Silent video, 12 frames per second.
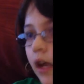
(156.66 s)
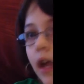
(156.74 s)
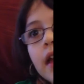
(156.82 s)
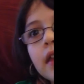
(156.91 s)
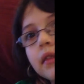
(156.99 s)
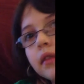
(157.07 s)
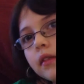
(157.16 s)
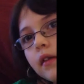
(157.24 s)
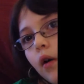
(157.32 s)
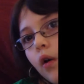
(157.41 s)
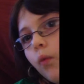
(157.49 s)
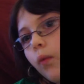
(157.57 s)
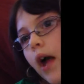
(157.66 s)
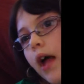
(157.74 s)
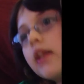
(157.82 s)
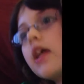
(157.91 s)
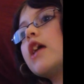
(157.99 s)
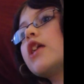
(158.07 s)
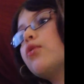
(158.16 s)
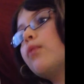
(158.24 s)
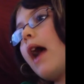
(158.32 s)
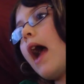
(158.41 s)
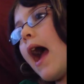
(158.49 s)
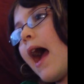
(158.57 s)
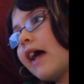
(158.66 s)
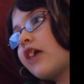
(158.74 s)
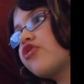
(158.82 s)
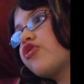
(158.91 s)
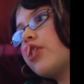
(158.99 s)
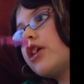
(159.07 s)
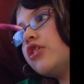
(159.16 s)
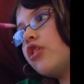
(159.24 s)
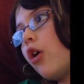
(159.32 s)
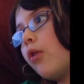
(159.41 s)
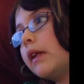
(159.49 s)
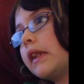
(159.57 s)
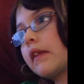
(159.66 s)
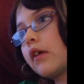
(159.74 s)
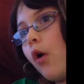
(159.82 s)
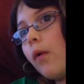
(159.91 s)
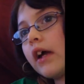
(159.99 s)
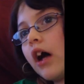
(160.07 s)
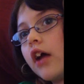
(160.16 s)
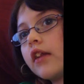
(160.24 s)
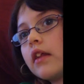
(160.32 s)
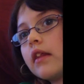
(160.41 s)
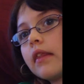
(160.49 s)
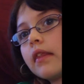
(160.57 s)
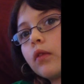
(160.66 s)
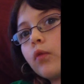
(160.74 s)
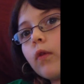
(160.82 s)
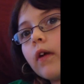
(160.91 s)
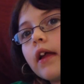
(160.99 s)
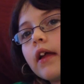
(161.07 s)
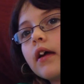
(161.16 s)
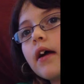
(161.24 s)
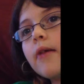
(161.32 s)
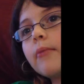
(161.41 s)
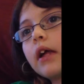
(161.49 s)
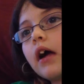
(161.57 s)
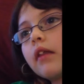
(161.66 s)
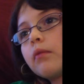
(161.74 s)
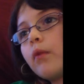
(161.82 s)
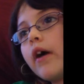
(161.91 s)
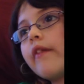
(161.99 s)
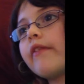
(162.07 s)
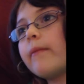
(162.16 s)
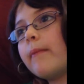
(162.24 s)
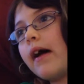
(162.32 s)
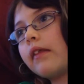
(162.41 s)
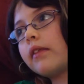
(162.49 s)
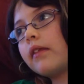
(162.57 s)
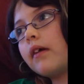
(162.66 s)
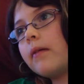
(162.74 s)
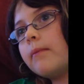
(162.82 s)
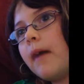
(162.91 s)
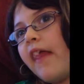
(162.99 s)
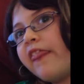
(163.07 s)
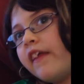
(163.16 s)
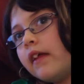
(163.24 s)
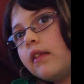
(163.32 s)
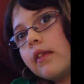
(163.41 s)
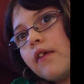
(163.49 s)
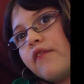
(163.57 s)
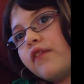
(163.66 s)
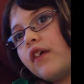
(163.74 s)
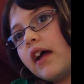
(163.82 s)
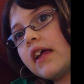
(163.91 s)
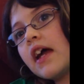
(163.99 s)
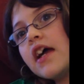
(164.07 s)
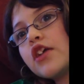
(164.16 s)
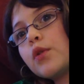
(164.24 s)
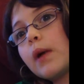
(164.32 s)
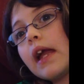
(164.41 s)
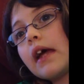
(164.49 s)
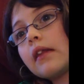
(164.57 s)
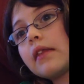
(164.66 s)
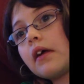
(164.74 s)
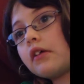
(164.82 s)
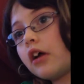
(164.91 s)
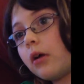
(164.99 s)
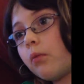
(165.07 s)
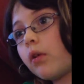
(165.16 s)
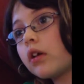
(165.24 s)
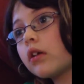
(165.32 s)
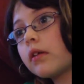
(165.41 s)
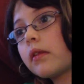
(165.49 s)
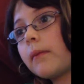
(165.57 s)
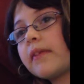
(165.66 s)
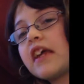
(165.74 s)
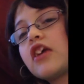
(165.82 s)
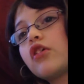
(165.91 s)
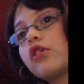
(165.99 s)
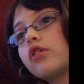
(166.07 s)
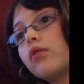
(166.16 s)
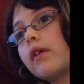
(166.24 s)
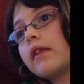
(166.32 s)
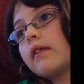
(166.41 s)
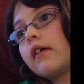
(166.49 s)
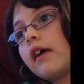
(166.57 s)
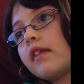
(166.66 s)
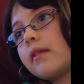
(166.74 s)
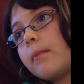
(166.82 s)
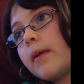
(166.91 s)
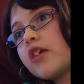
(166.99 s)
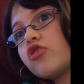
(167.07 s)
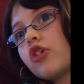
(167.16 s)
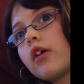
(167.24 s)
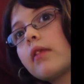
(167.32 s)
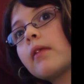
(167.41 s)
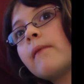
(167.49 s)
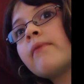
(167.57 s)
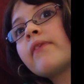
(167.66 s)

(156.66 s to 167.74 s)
is when you actually know what's going on in the story. Because one of the methods, if like you can't sound out a word or something, you can always look at the pictures.